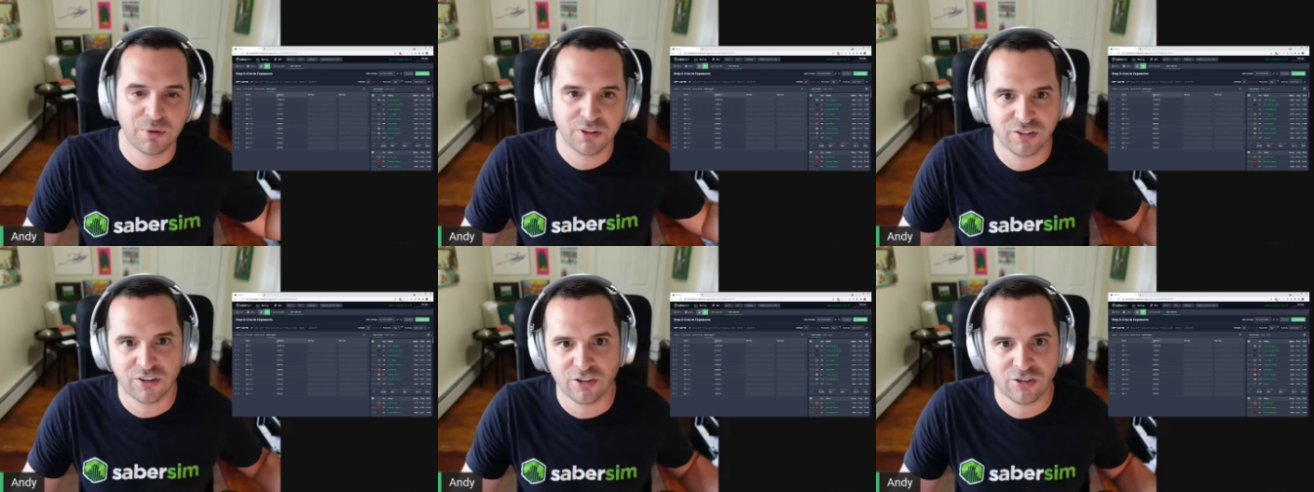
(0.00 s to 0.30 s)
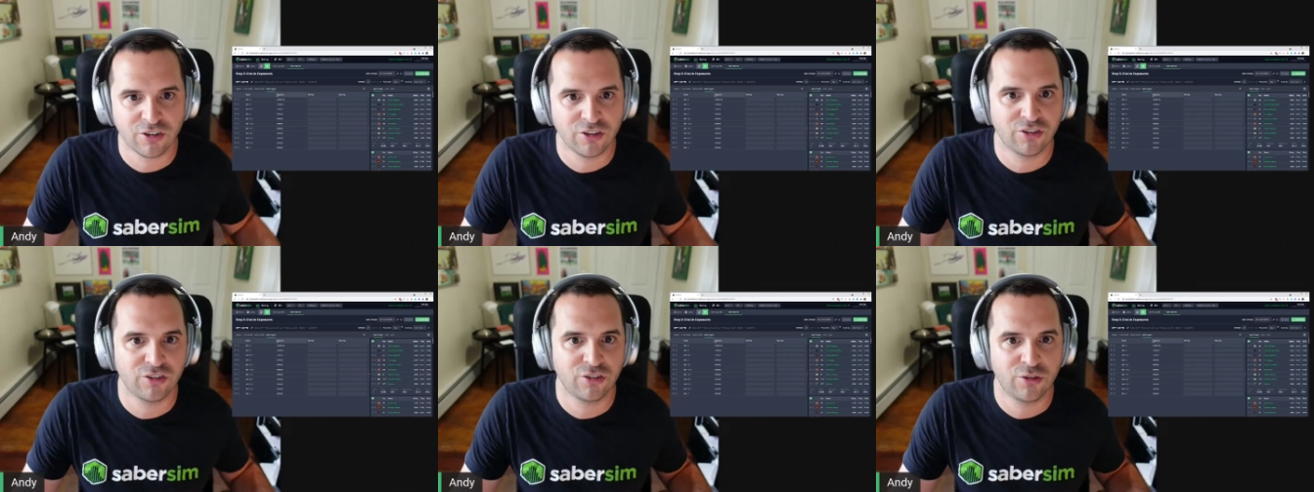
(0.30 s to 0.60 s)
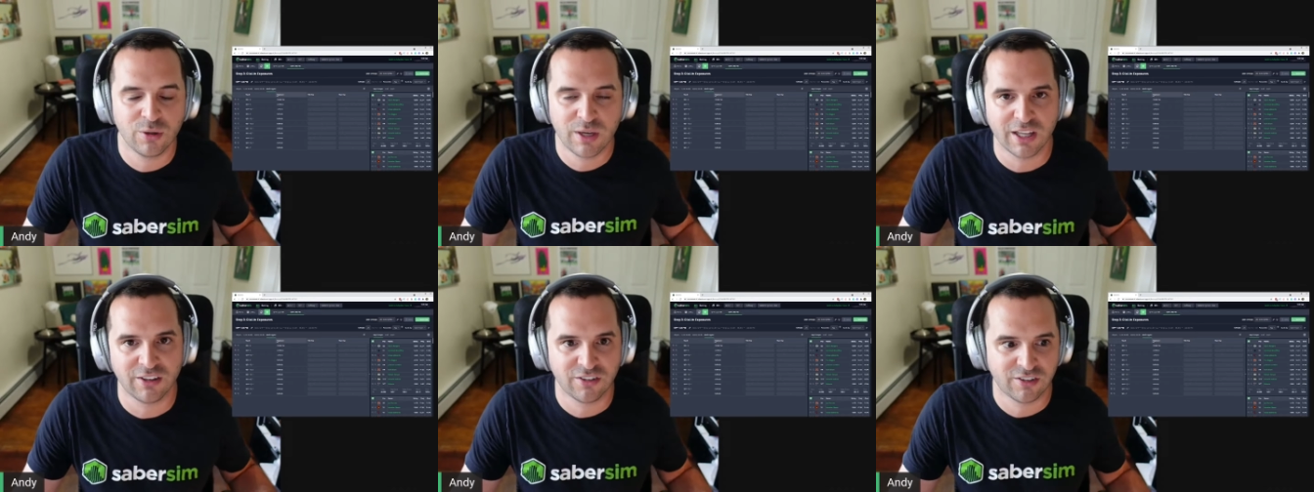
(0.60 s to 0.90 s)
positions
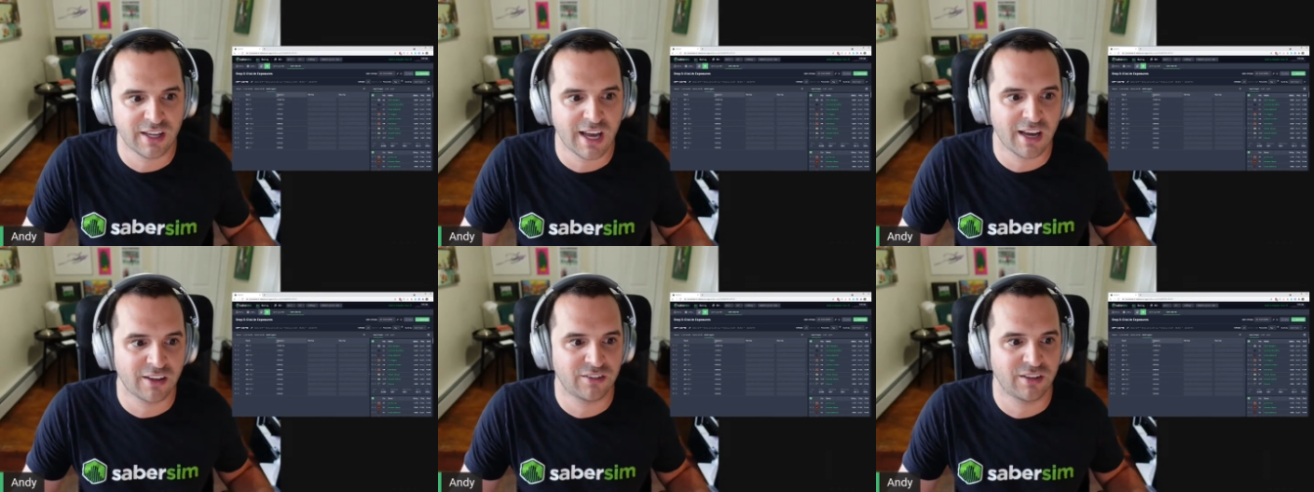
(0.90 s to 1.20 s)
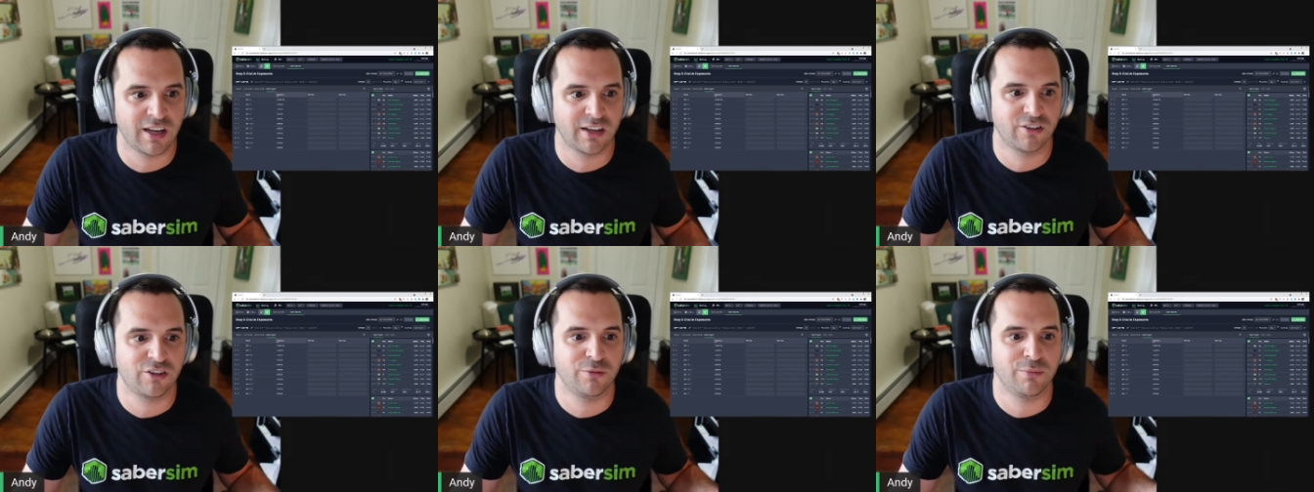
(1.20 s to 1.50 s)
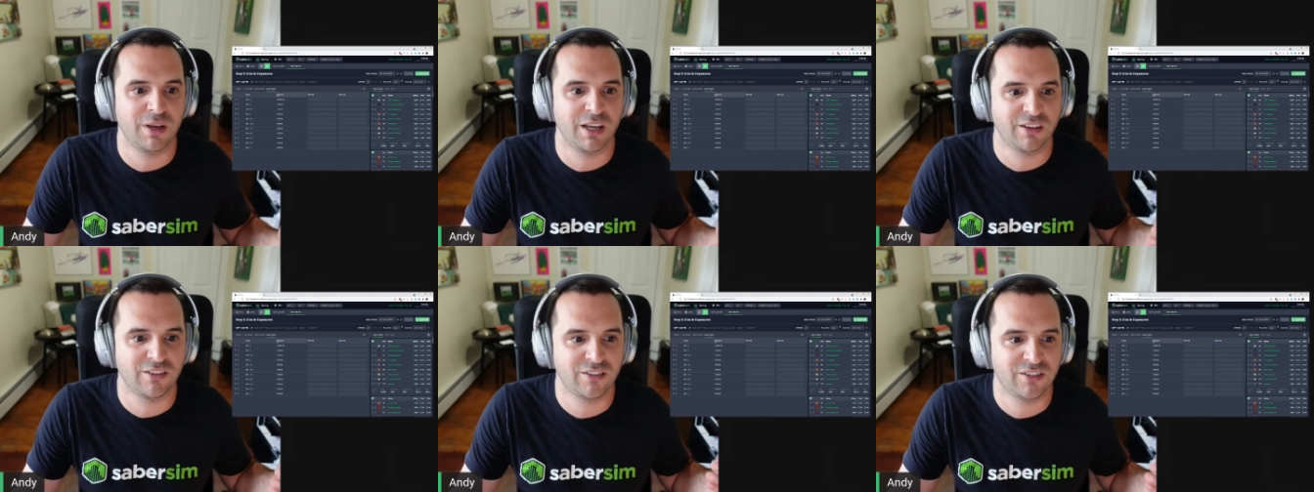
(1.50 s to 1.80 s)
to get stacks that
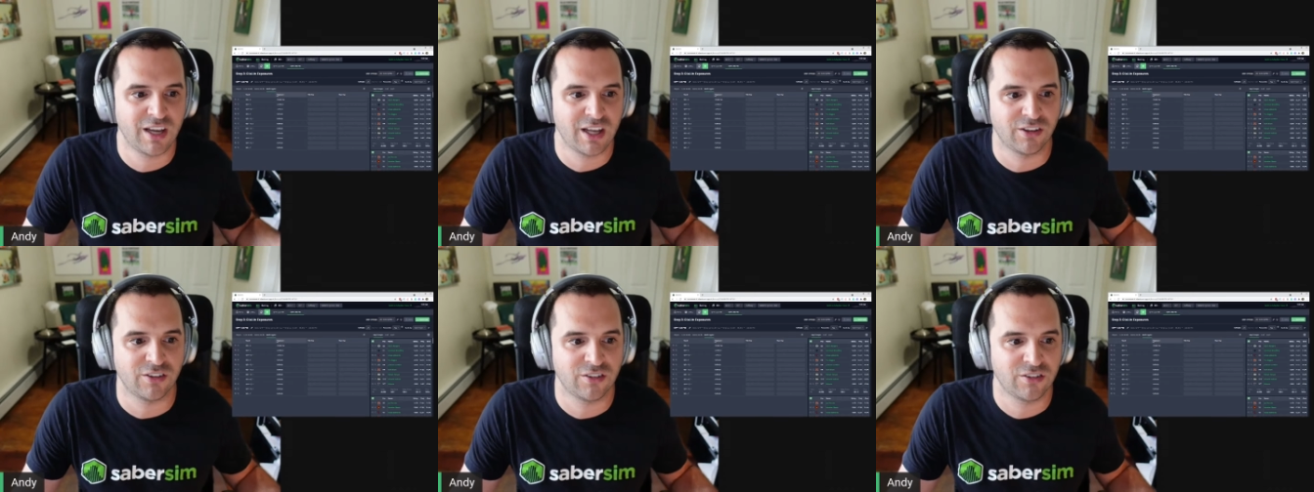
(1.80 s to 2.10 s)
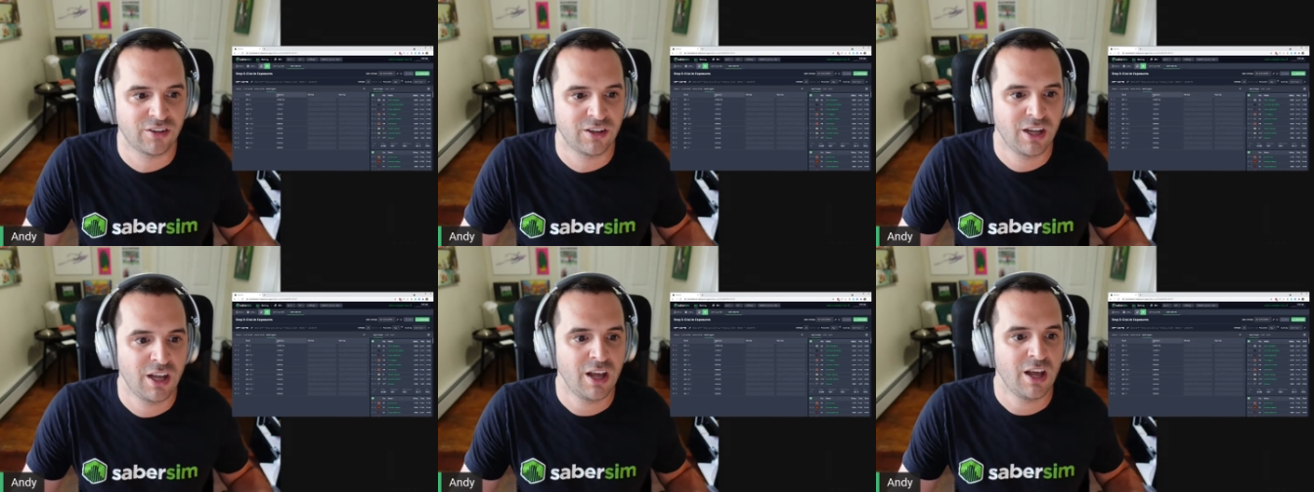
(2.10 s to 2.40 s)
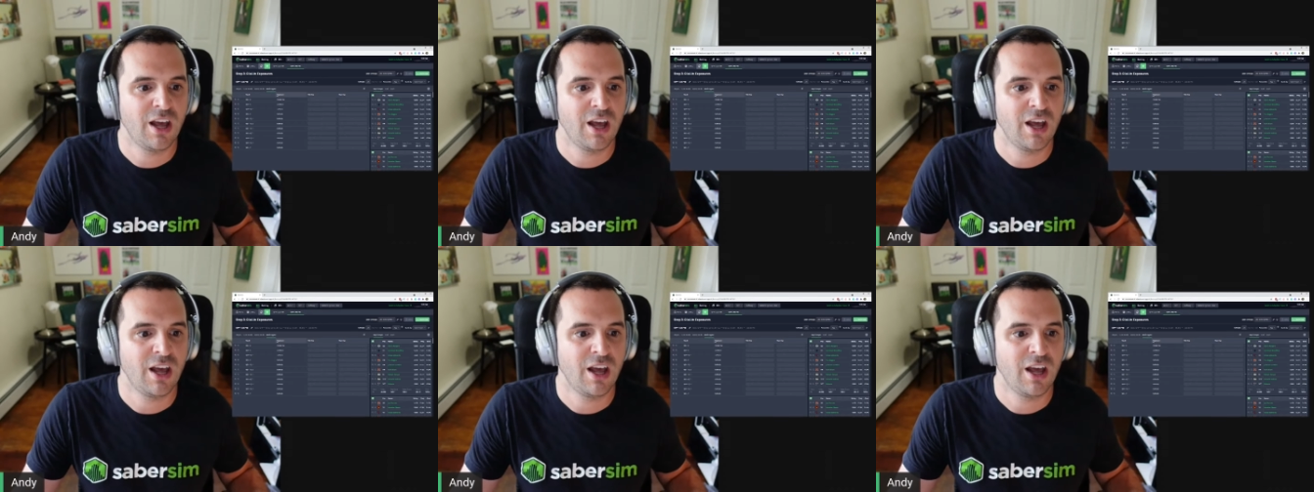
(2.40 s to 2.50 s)
actually make sense.